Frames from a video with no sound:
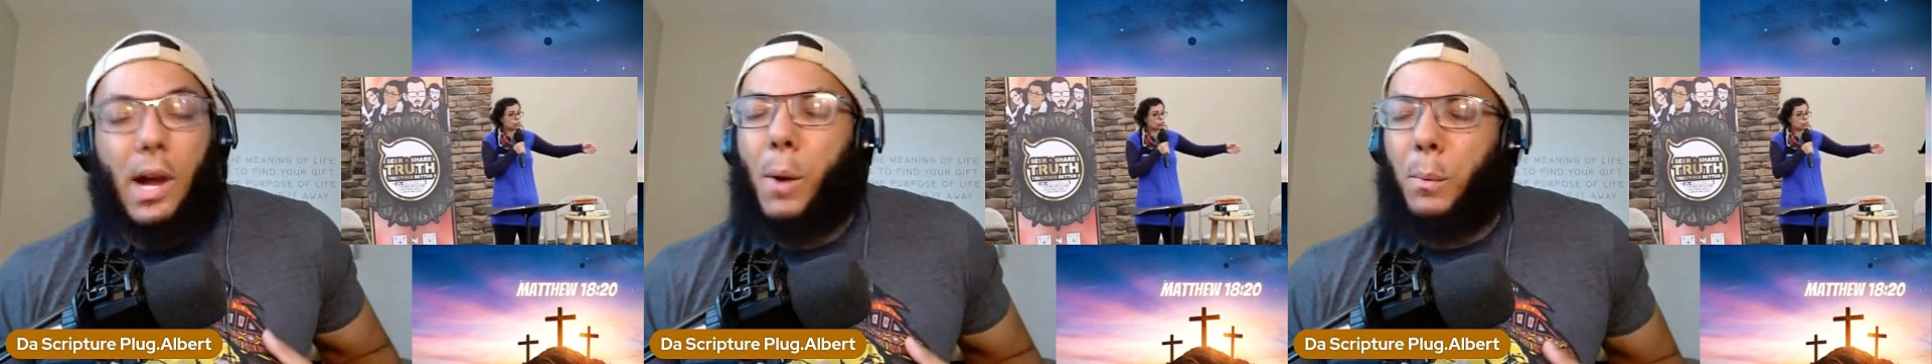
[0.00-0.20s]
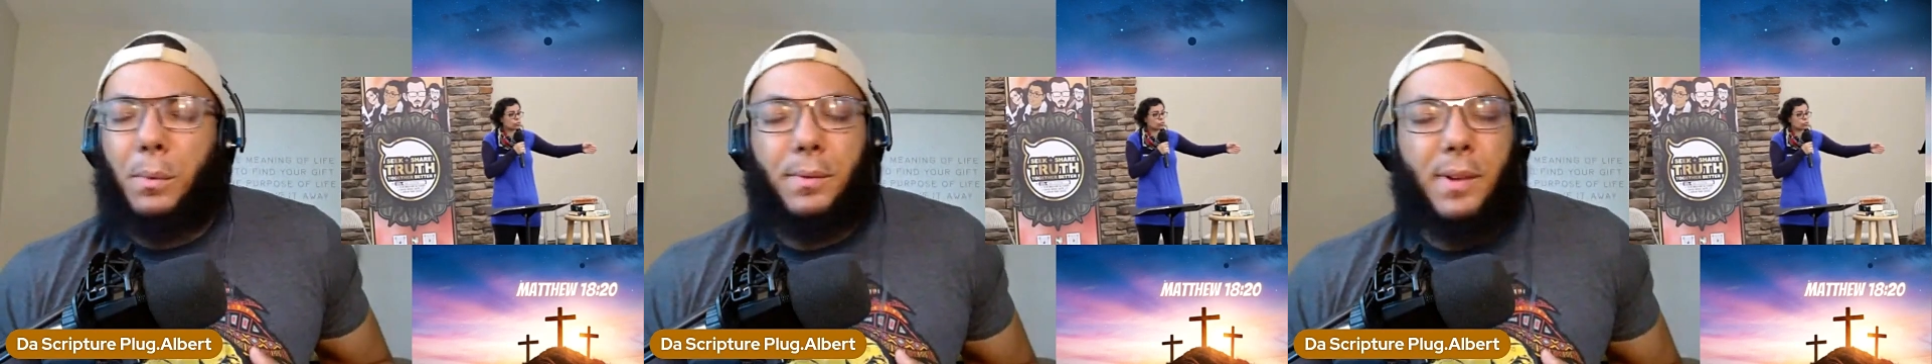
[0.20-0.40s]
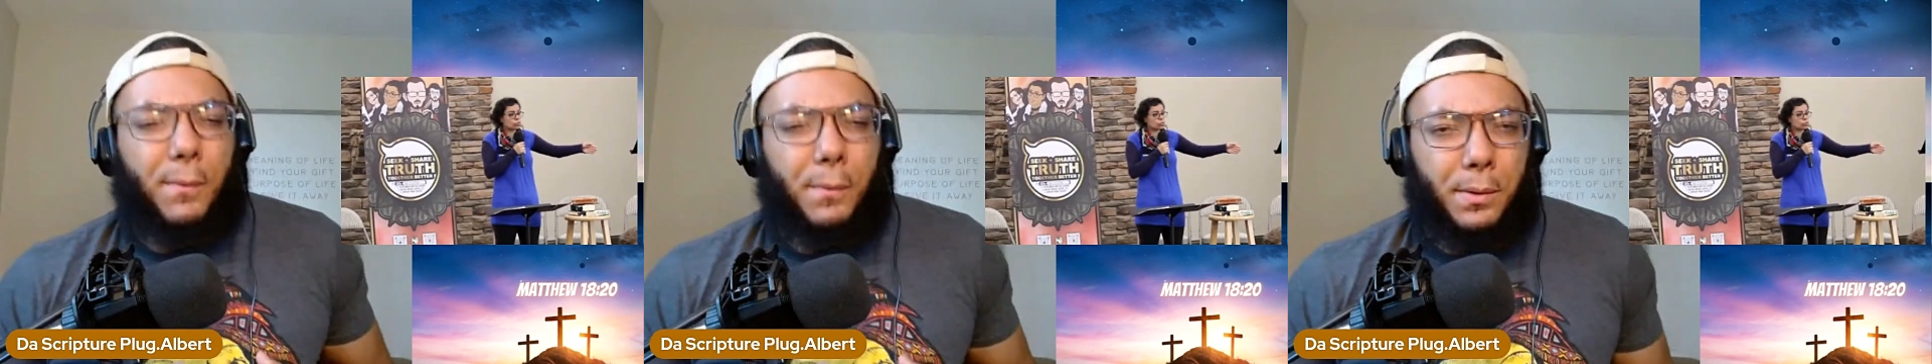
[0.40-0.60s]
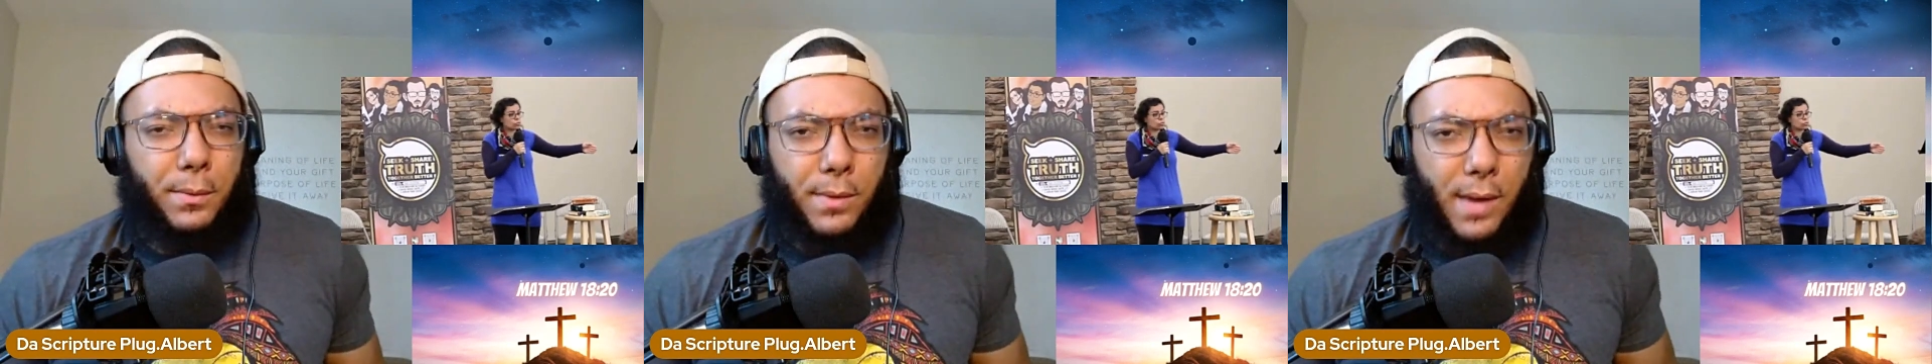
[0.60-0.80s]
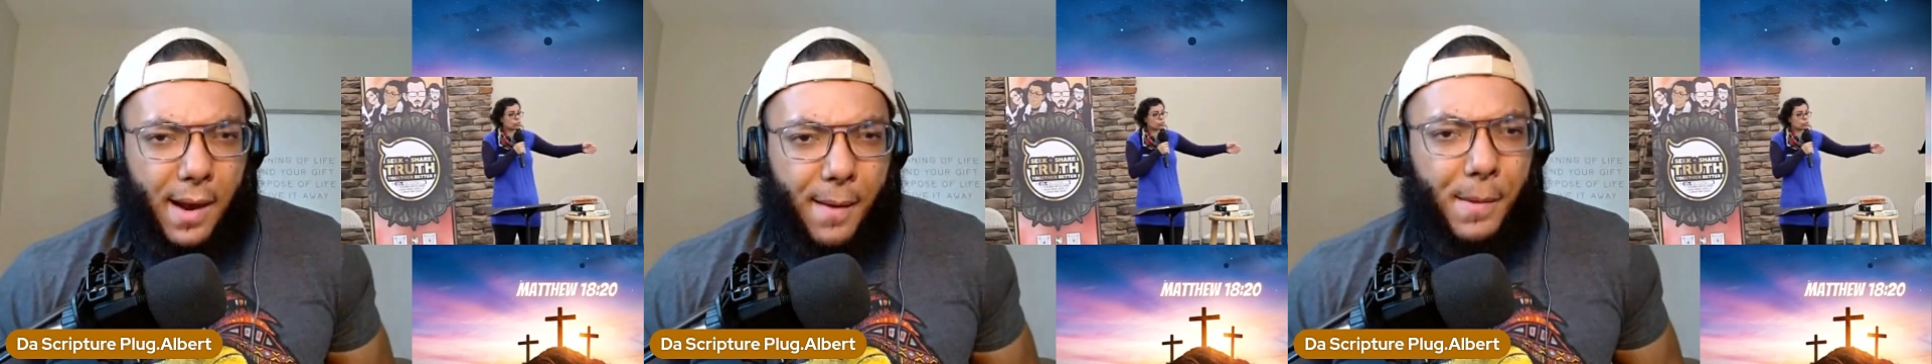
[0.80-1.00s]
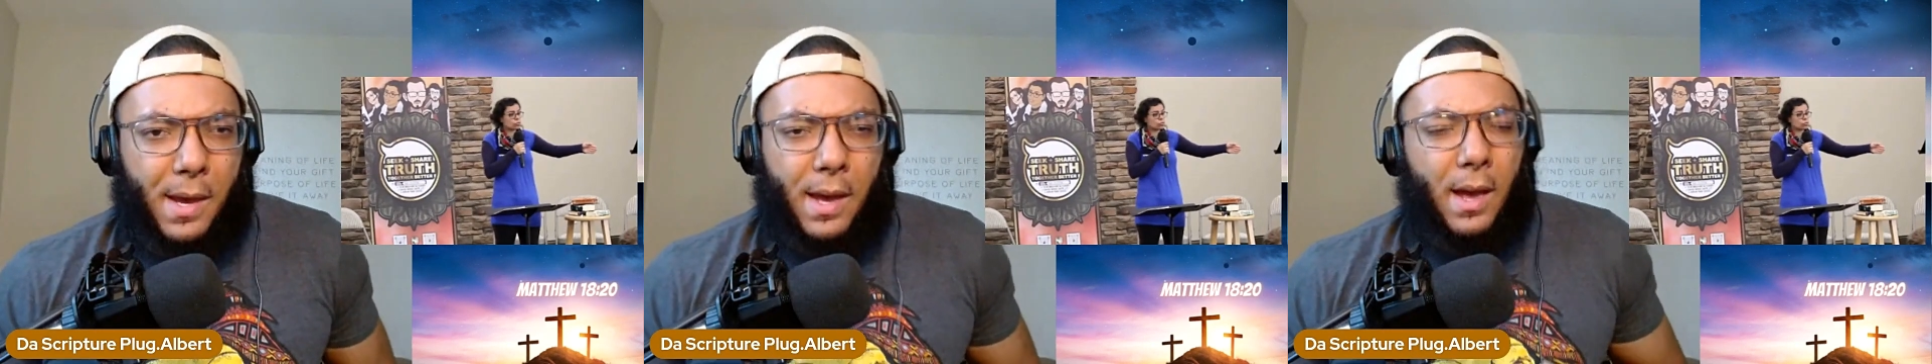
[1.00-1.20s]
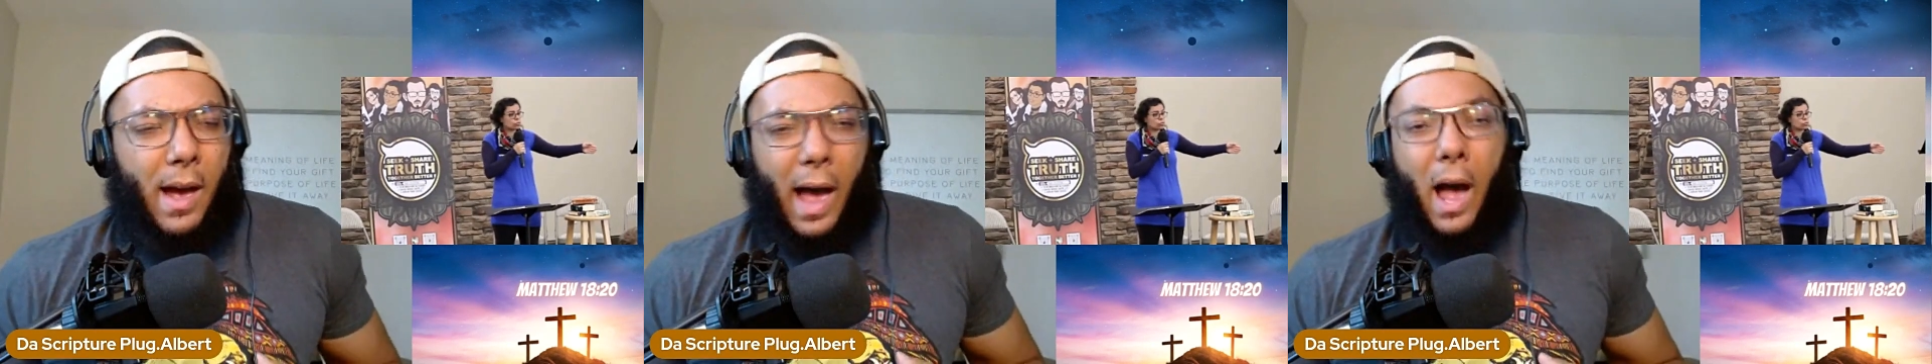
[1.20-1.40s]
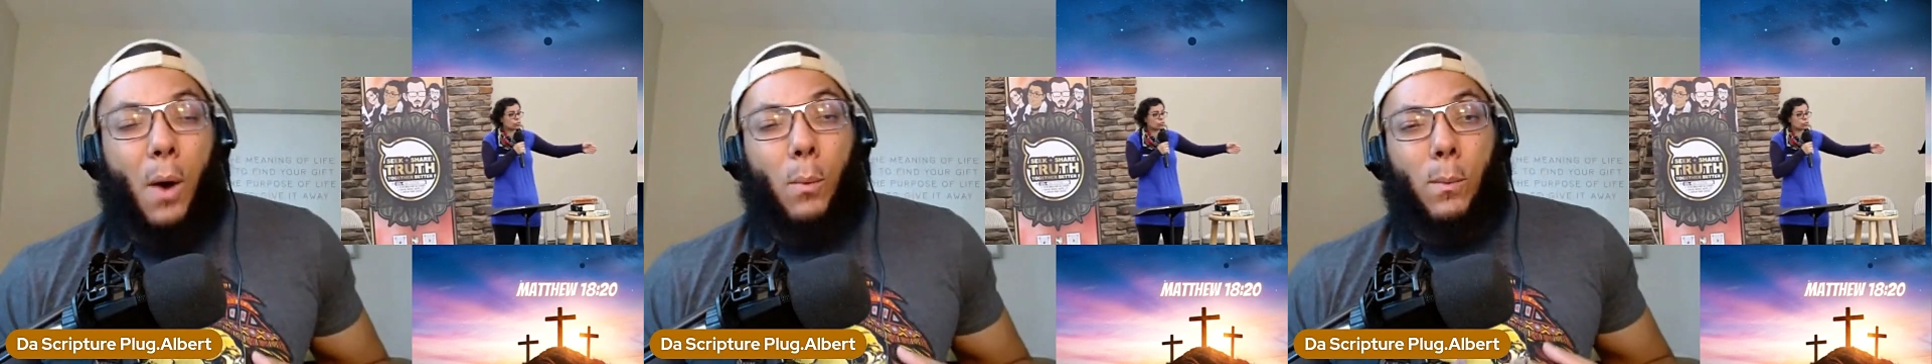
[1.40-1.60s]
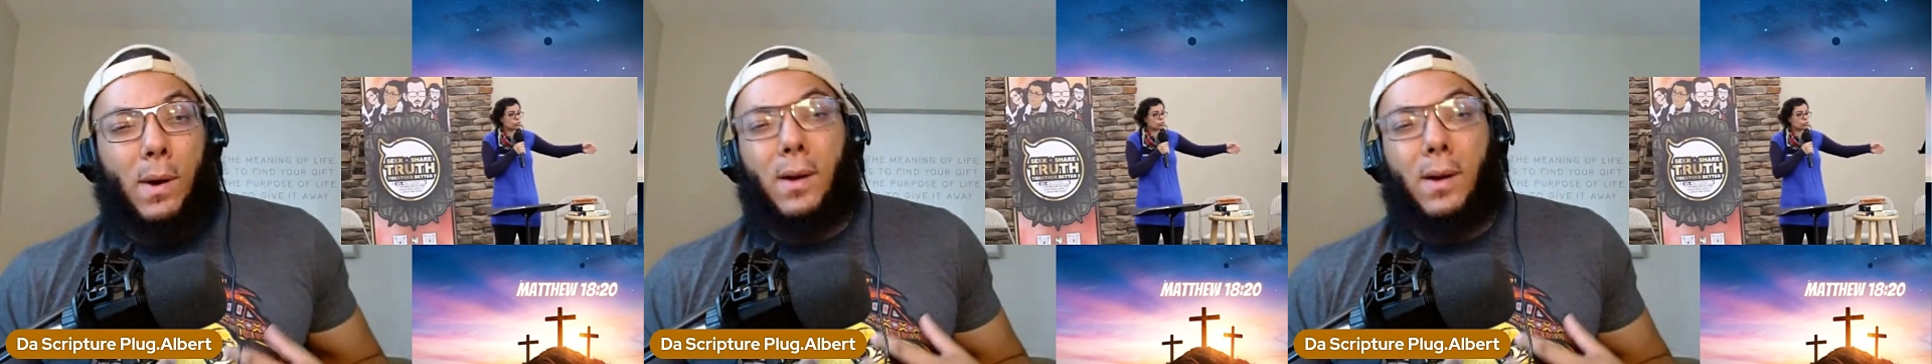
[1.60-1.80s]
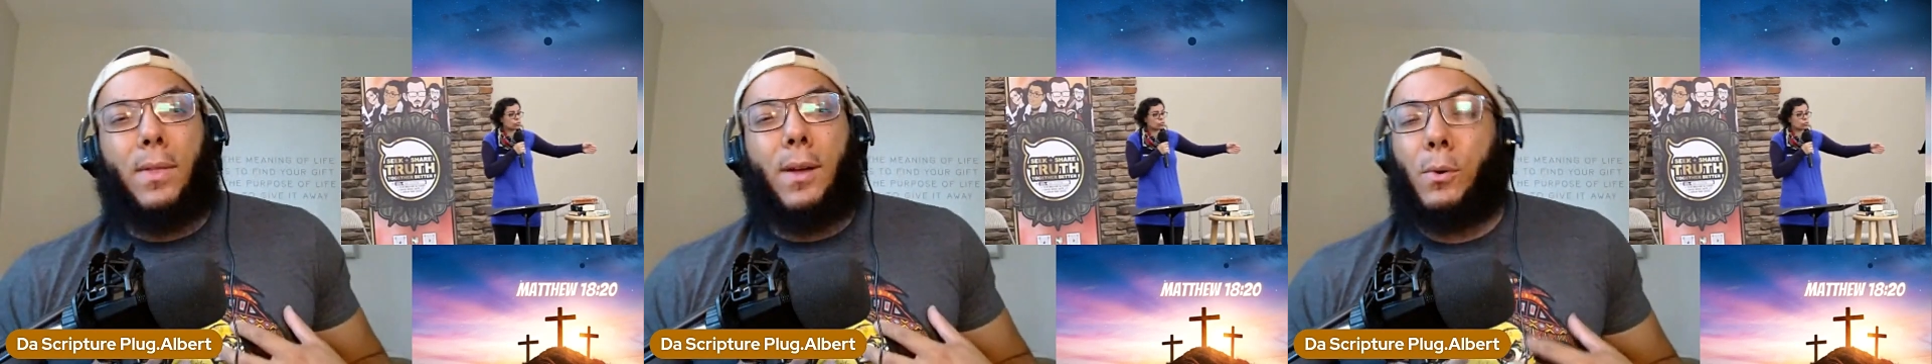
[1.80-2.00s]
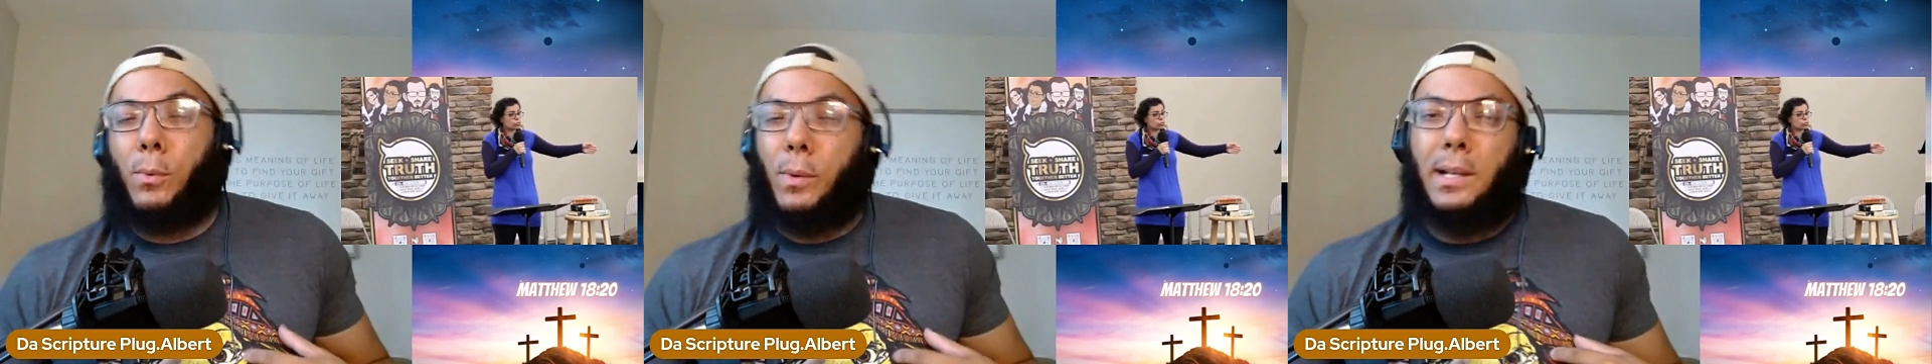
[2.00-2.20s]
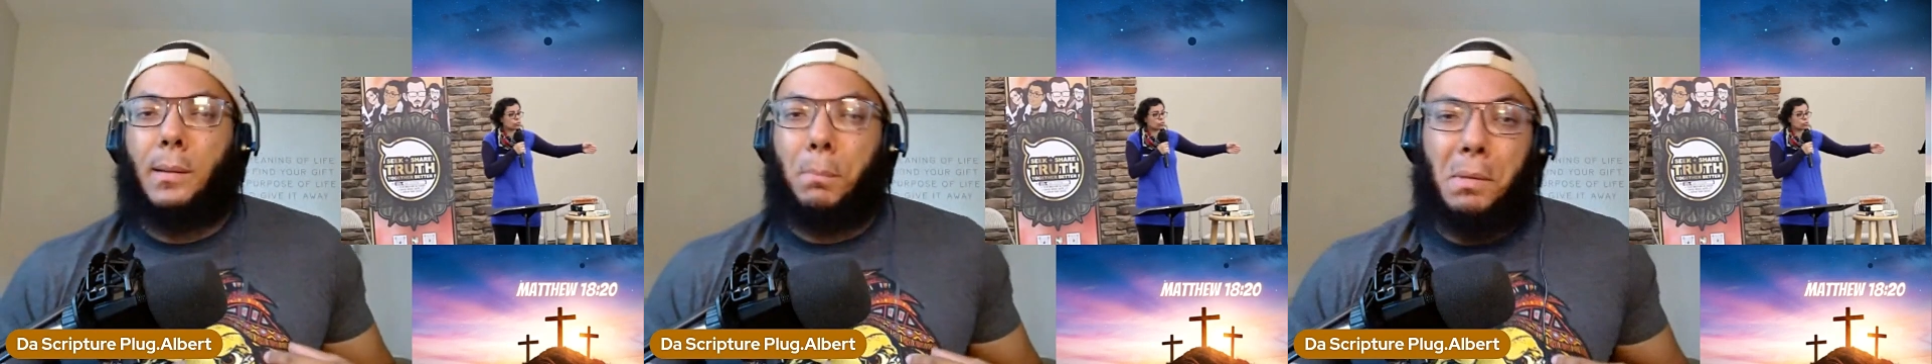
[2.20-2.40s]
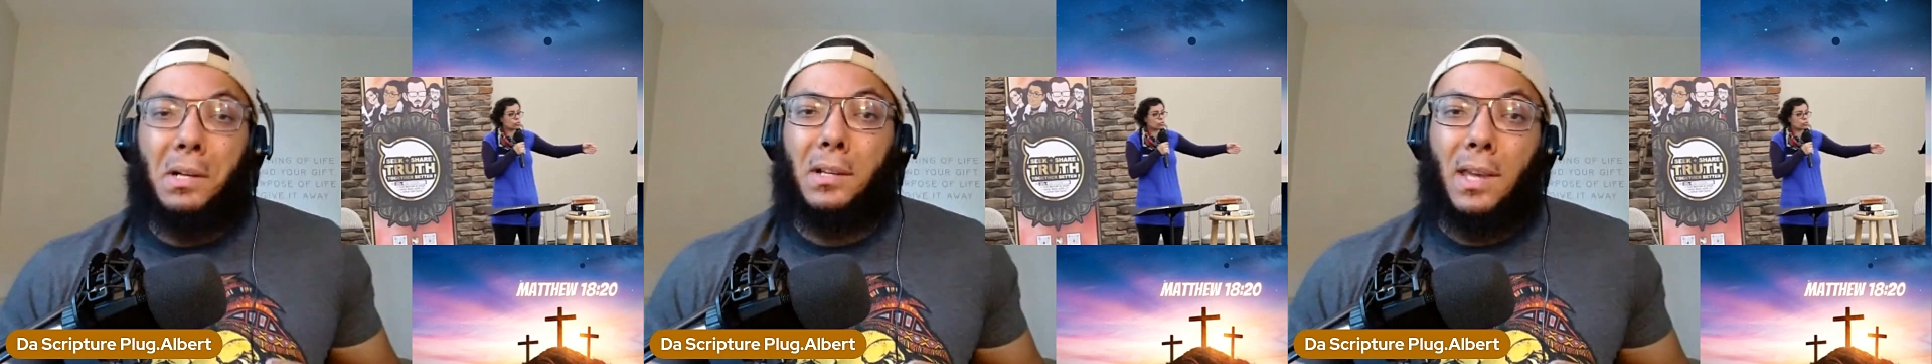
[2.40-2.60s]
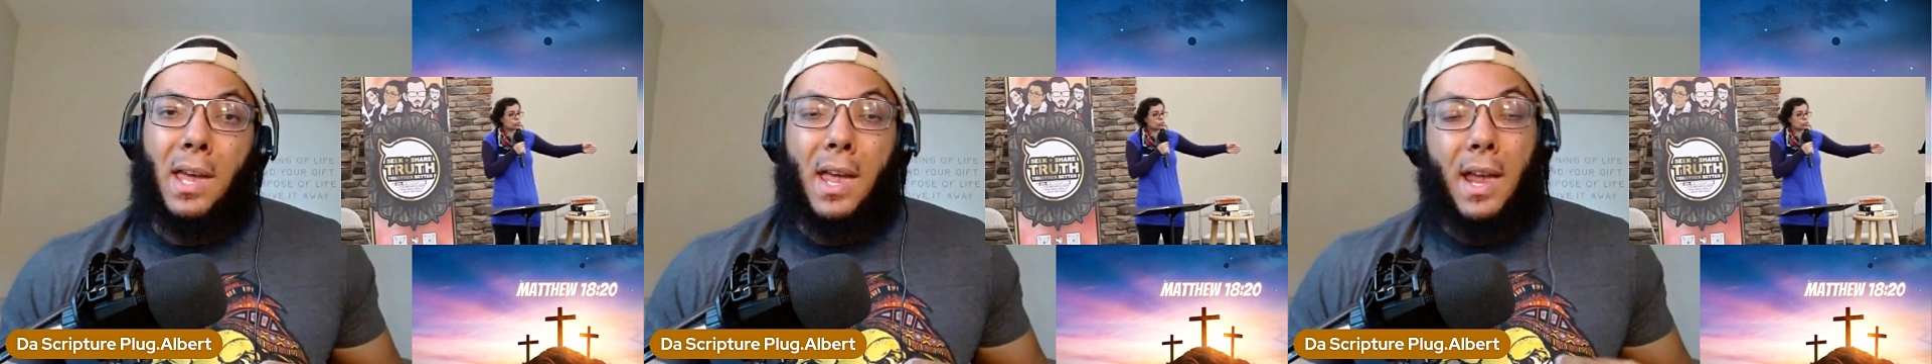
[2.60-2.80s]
I will never do that. I will though read the book